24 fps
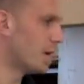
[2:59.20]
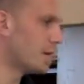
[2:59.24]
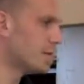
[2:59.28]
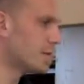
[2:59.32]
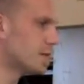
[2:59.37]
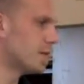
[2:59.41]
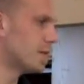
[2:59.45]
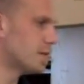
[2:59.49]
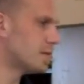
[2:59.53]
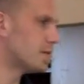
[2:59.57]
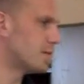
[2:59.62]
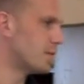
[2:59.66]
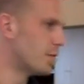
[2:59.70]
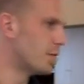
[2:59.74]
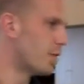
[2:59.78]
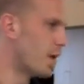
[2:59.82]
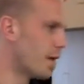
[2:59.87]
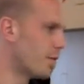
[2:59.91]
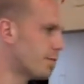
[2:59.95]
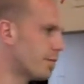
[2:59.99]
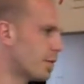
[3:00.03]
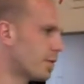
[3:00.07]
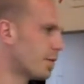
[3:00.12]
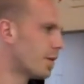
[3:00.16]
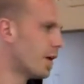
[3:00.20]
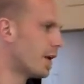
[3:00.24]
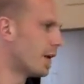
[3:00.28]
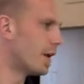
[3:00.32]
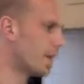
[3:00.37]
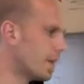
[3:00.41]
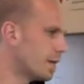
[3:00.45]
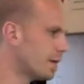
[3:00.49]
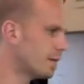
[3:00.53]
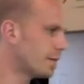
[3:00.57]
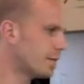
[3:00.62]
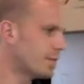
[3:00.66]
make sense of the barefoot
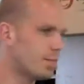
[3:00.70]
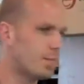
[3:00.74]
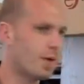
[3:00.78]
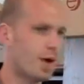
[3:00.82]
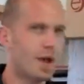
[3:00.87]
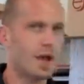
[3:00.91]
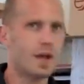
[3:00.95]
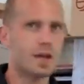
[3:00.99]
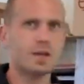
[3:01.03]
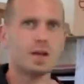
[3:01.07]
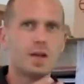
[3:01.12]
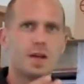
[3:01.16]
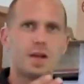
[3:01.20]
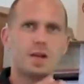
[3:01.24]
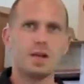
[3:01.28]
running, but